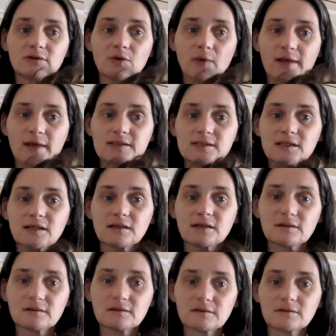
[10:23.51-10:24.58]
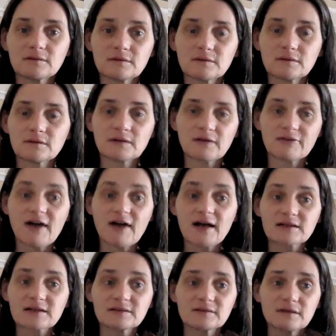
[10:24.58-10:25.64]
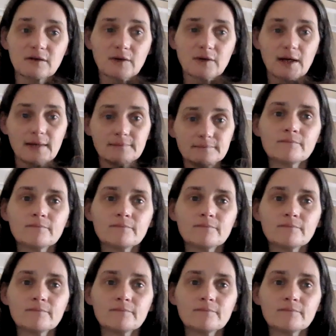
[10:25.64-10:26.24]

wasting effect. Okay.